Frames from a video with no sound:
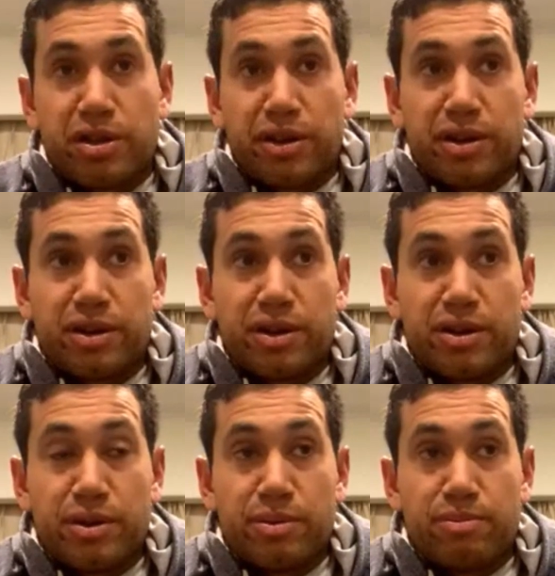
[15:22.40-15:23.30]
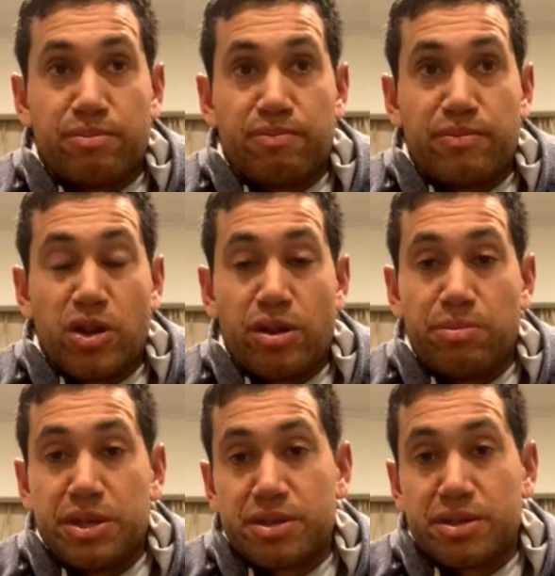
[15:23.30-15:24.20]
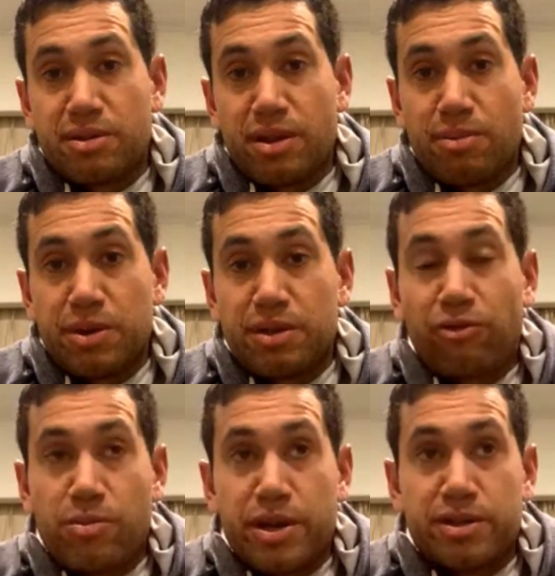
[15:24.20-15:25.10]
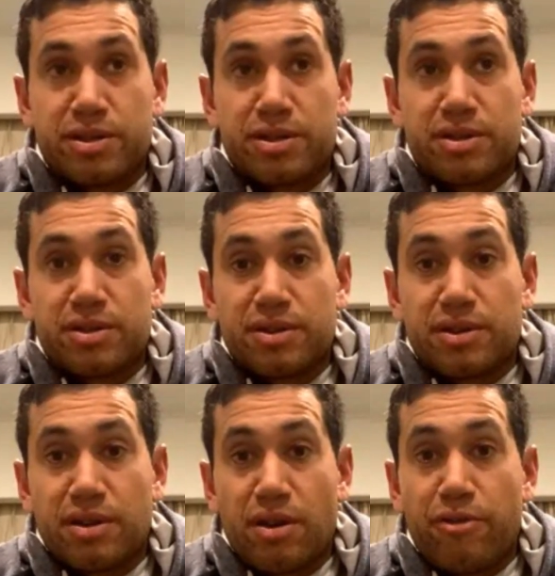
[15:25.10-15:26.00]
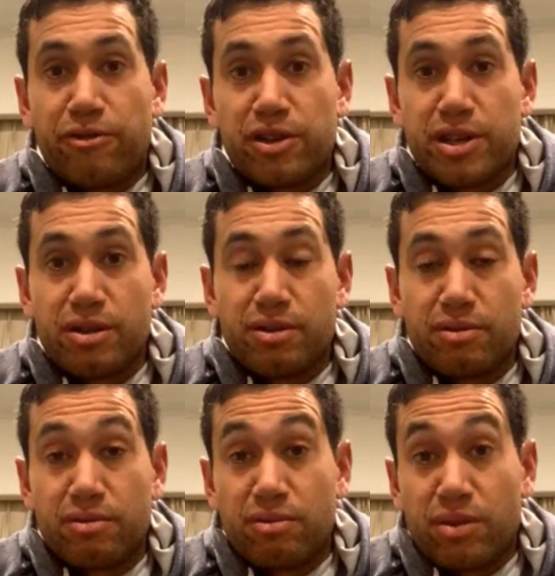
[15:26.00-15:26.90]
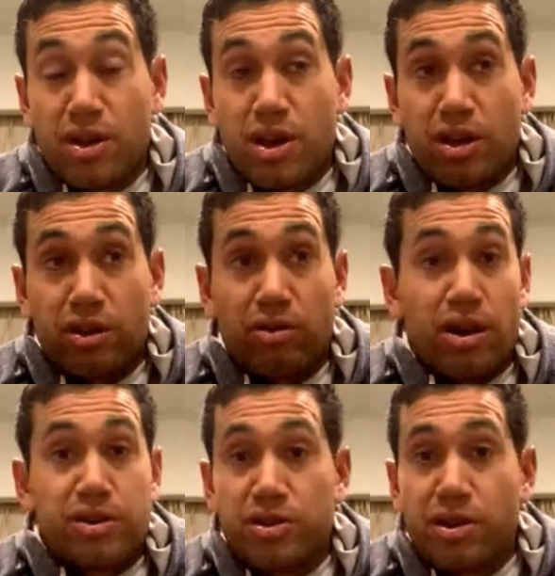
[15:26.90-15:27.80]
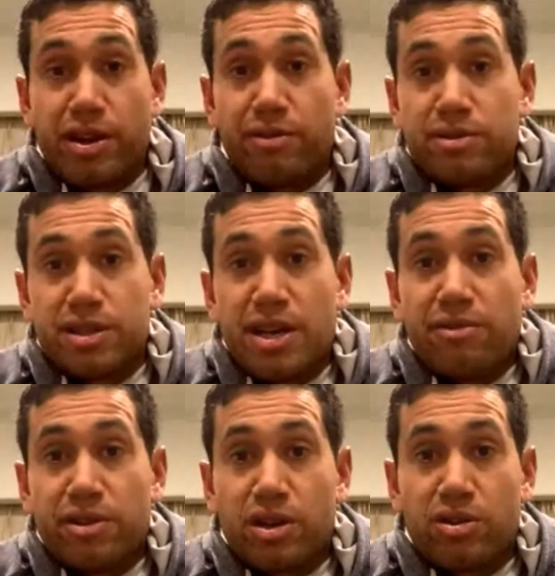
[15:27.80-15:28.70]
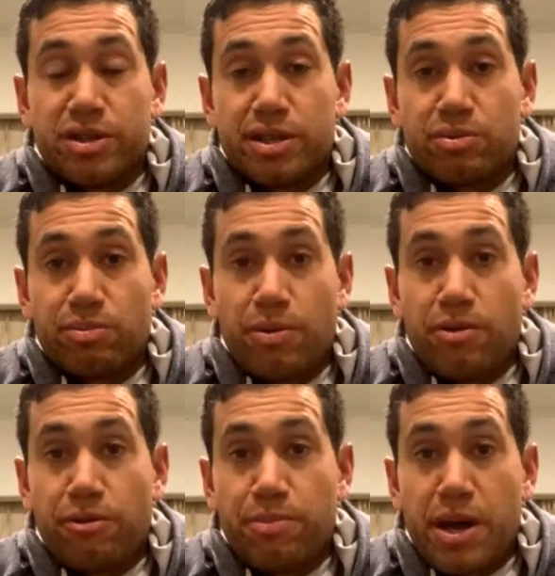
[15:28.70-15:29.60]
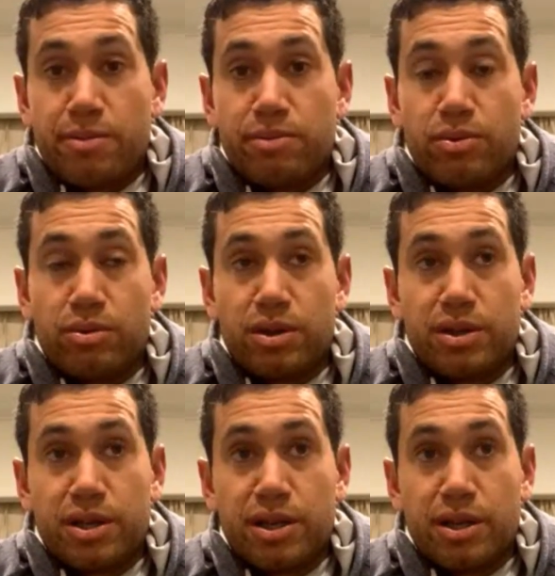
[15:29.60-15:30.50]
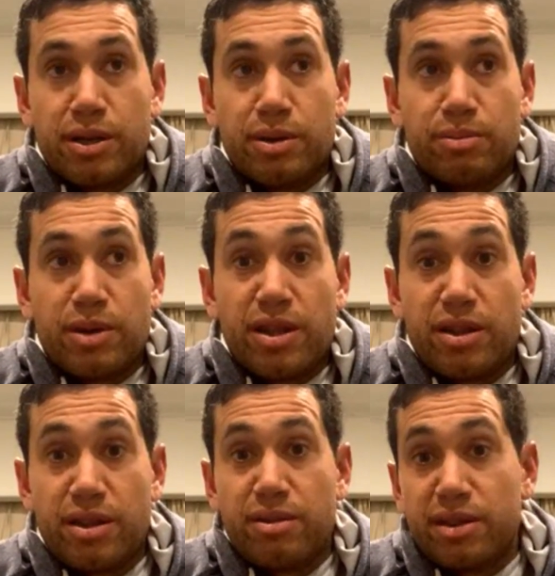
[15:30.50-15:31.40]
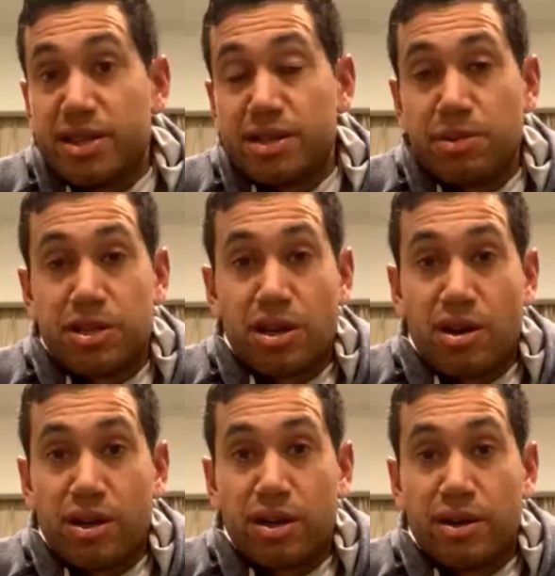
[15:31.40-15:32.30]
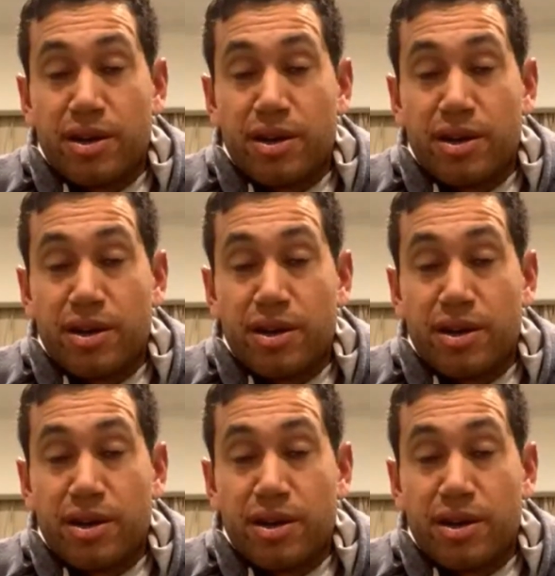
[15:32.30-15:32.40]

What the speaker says: I think the best format is hopefully the ground trying to have as even a contest with both bat and ball, and the test match going,